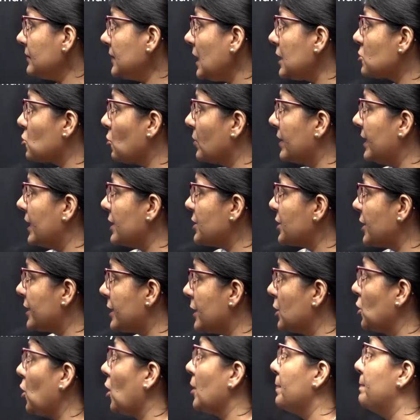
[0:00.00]
So here she
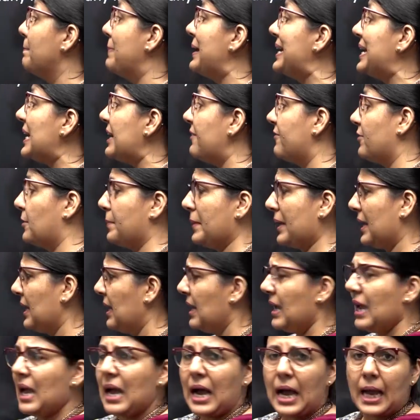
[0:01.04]
did not believe me.
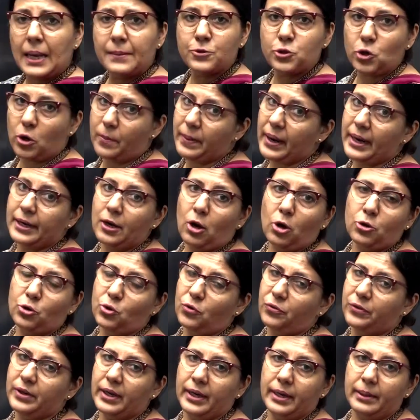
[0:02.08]
I'm sure by now
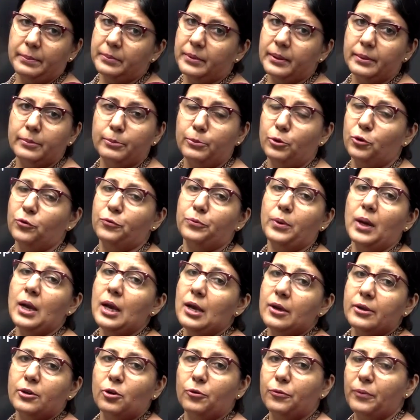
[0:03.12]

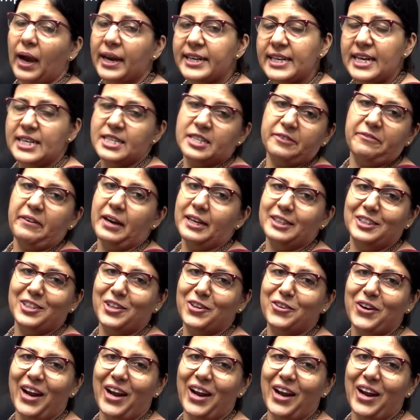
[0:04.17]
you've identified the